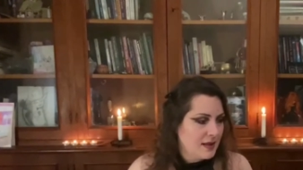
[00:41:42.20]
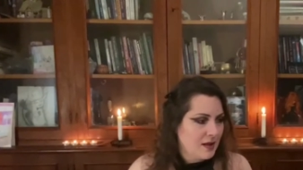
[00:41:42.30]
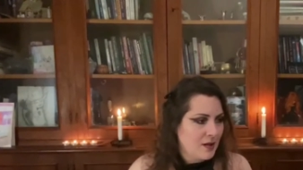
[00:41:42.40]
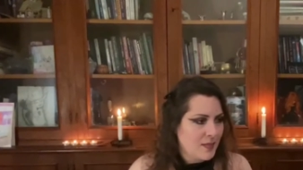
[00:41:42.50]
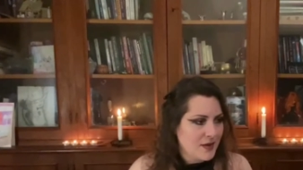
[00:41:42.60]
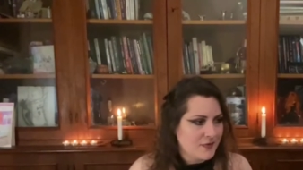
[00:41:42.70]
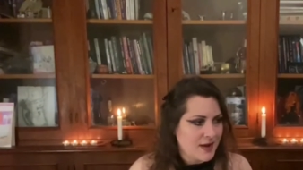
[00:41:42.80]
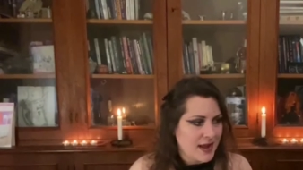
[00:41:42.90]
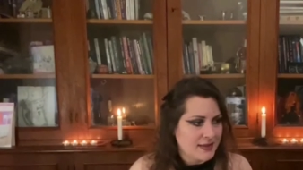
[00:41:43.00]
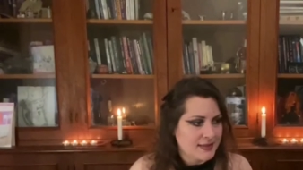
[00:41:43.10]
Oh, my
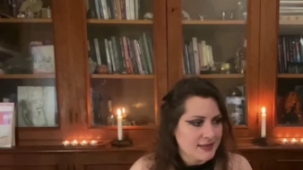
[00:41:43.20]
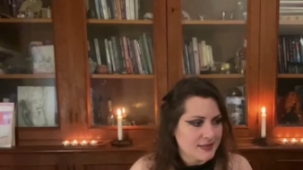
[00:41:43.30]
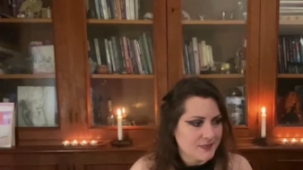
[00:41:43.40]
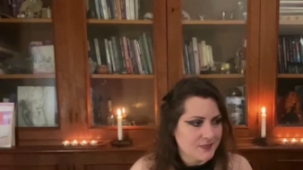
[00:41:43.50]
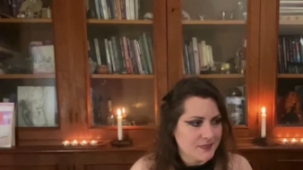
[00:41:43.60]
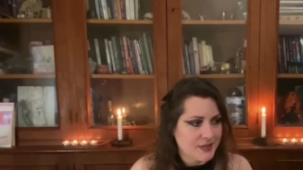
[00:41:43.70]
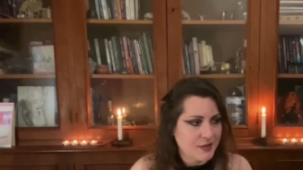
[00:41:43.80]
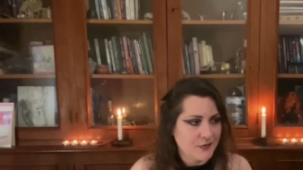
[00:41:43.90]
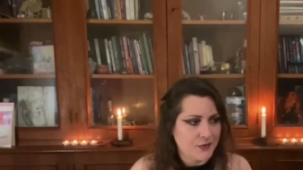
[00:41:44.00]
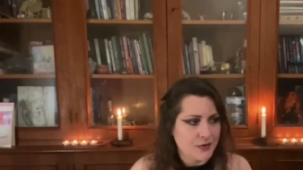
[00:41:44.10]
friends,
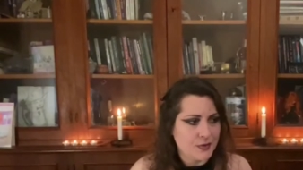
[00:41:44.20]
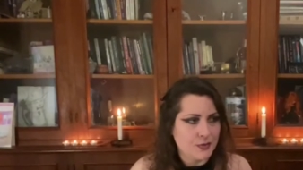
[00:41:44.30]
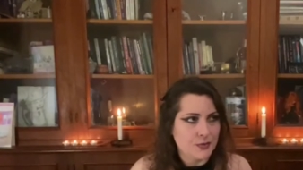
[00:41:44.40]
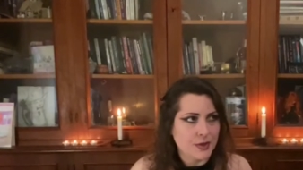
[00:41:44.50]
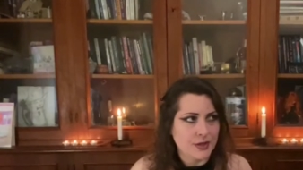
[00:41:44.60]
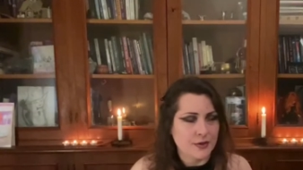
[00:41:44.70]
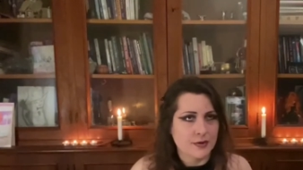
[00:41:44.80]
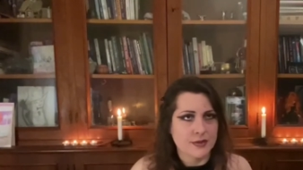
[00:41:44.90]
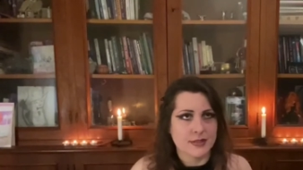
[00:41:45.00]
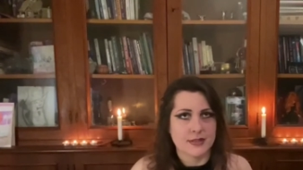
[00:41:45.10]
the
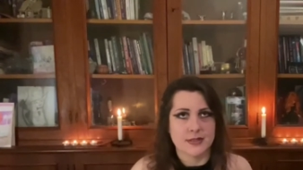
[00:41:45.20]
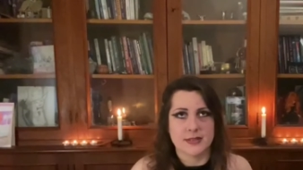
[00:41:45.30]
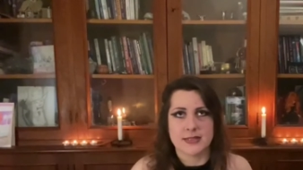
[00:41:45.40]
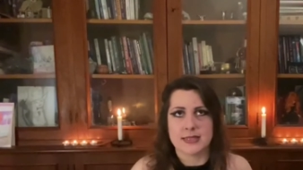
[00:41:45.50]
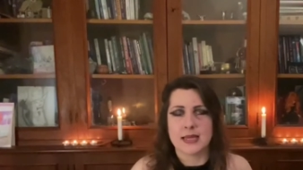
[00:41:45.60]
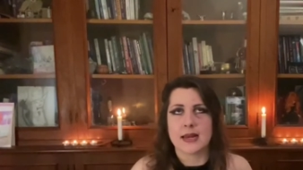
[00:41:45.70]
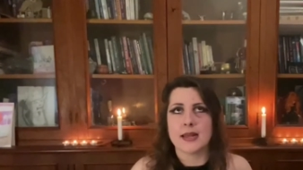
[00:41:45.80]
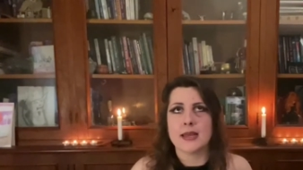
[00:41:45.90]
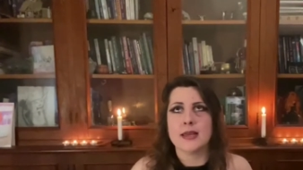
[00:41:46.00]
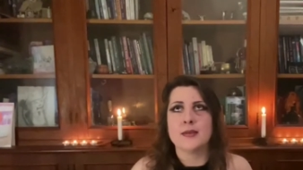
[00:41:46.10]
furious
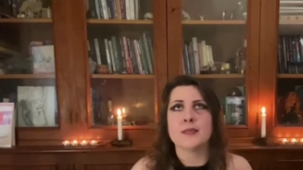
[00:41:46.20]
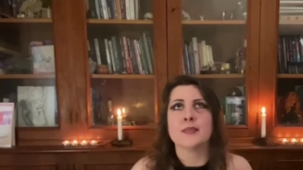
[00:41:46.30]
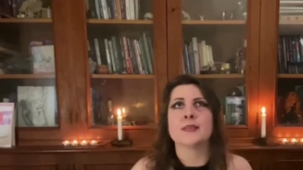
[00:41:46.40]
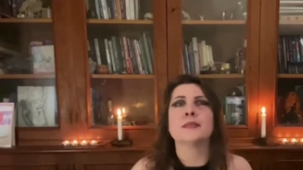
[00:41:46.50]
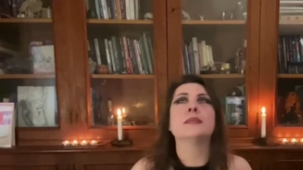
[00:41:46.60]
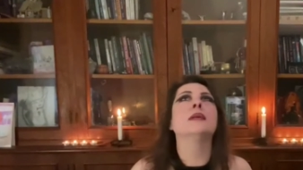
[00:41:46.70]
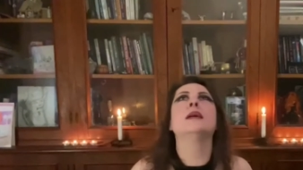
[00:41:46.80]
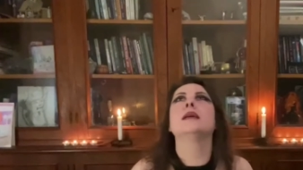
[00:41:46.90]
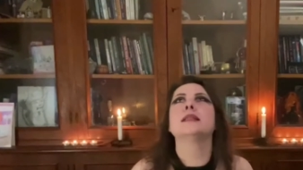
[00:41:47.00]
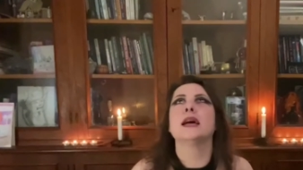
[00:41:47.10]
scream
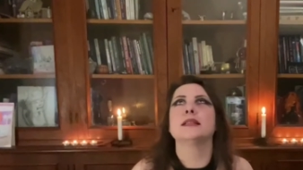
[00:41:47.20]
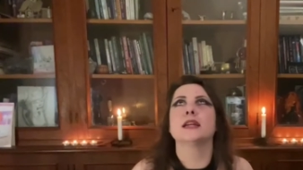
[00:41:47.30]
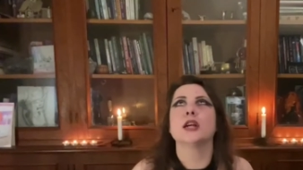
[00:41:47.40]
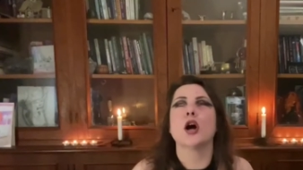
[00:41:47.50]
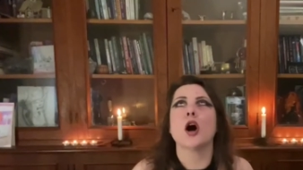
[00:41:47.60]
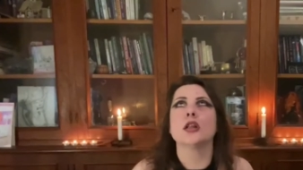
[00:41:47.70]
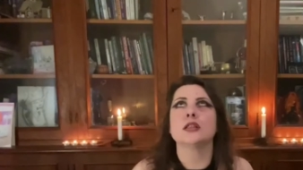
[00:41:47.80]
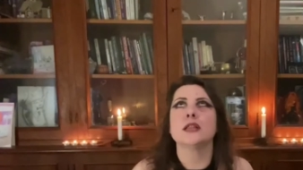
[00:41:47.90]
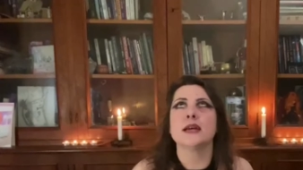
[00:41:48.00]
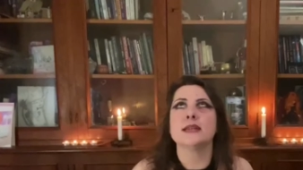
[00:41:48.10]
that the
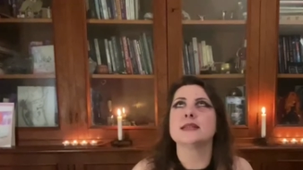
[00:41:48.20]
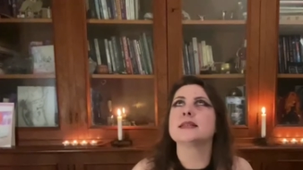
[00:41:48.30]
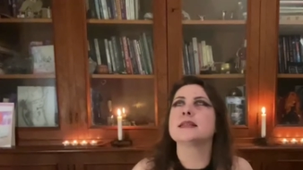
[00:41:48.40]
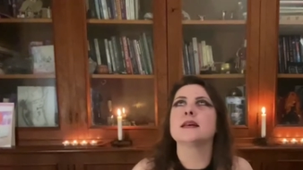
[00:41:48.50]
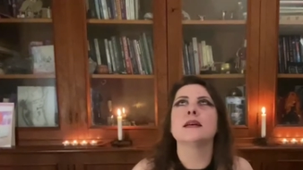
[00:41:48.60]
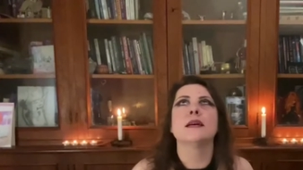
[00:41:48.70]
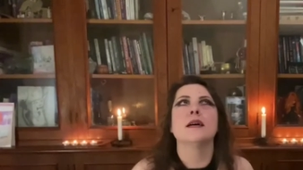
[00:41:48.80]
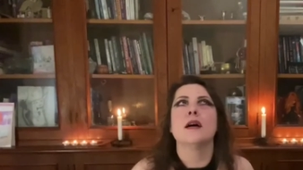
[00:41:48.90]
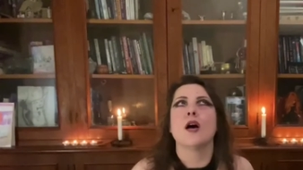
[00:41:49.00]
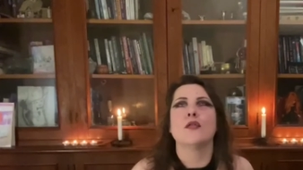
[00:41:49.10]
goddess
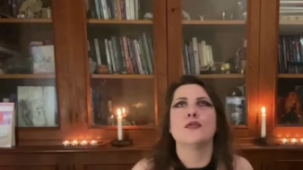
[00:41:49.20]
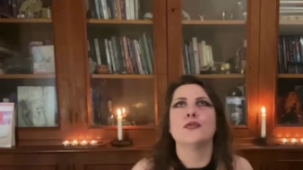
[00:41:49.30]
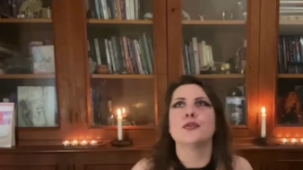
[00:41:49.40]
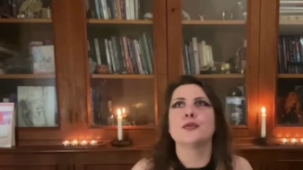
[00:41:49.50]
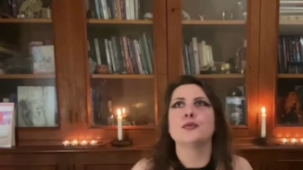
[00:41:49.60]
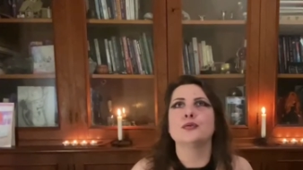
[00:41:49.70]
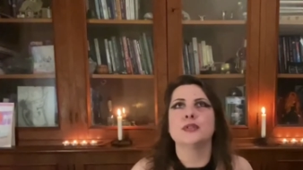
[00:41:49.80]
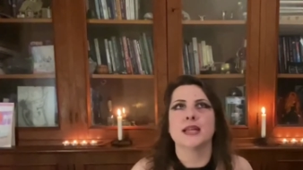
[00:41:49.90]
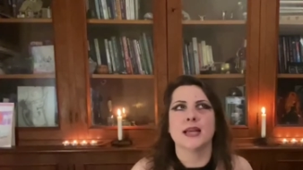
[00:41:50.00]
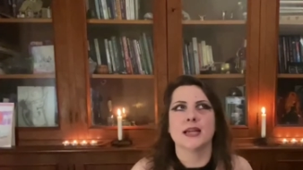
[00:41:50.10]
of
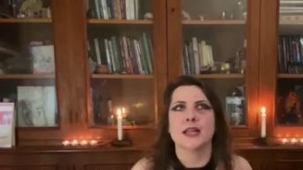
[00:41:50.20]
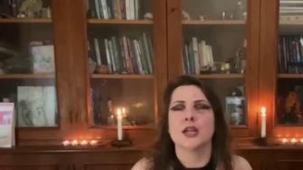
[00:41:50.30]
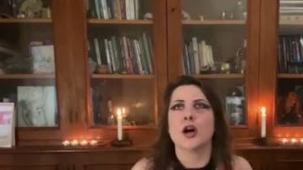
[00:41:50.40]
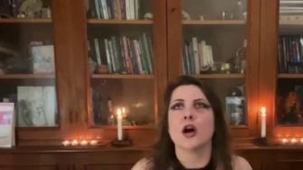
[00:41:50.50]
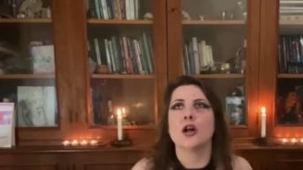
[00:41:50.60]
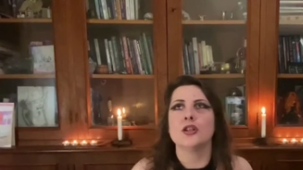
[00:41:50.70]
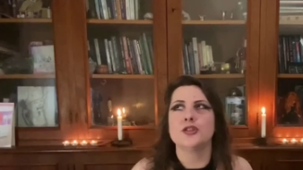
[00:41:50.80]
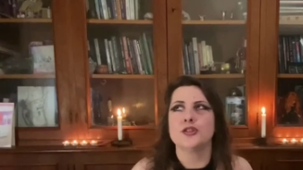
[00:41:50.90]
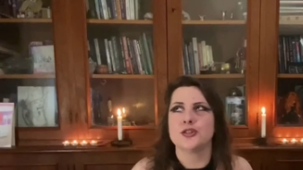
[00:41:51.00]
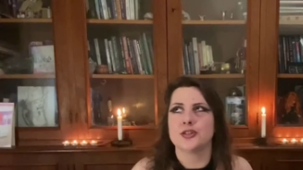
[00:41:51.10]
fruit and
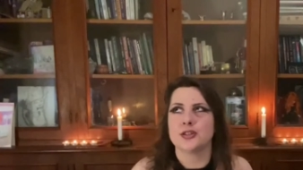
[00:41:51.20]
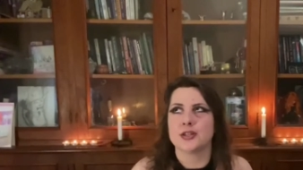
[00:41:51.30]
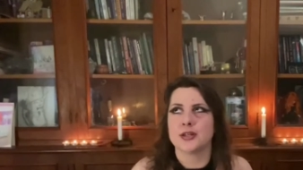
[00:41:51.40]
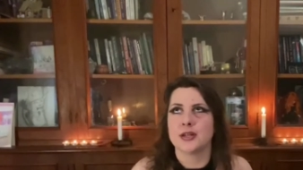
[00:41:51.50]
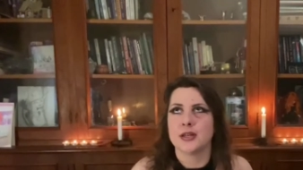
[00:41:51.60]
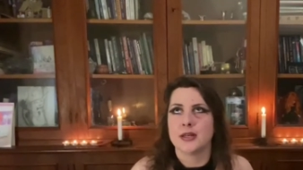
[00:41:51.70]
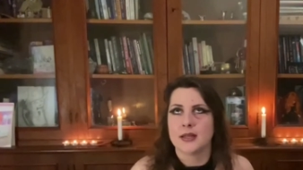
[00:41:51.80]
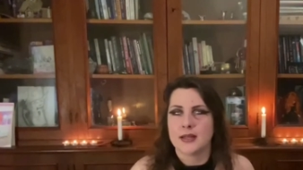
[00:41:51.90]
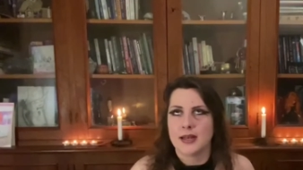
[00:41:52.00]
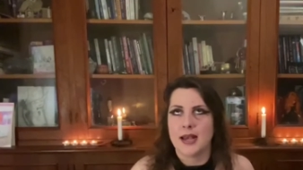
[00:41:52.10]
agriculture
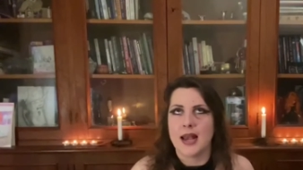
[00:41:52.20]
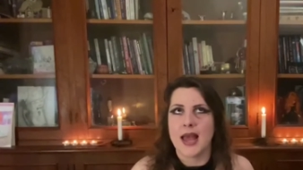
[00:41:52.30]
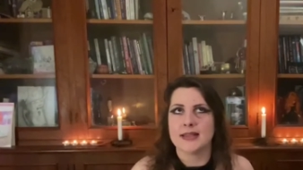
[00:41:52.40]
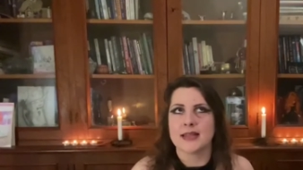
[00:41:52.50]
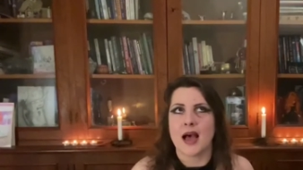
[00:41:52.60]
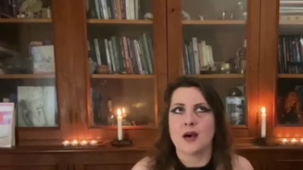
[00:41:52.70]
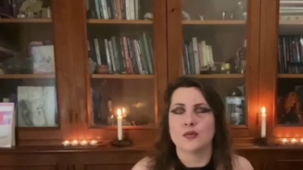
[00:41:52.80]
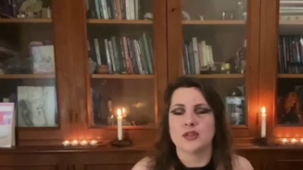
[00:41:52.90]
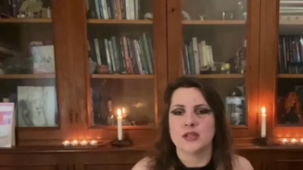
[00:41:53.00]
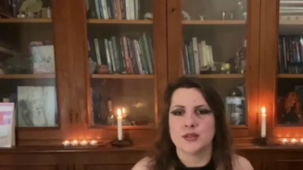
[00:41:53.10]
let
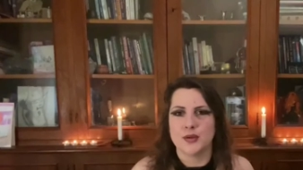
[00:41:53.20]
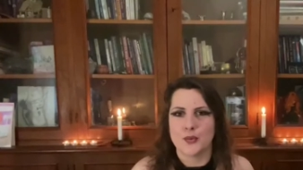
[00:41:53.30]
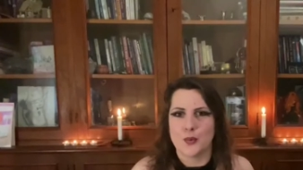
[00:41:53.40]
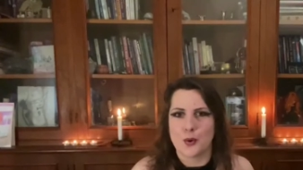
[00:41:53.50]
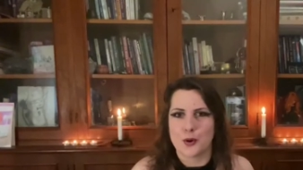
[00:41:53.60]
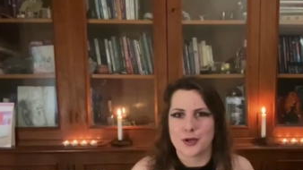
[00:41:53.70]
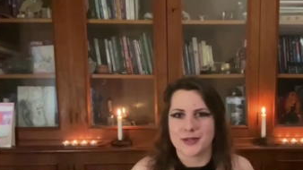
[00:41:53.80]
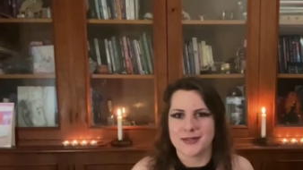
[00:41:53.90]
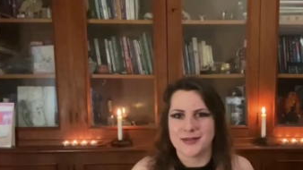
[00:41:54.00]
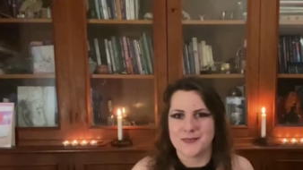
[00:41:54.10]
out in the
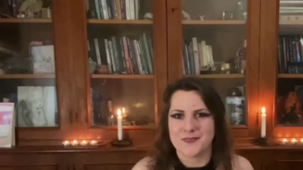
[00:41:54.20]
world.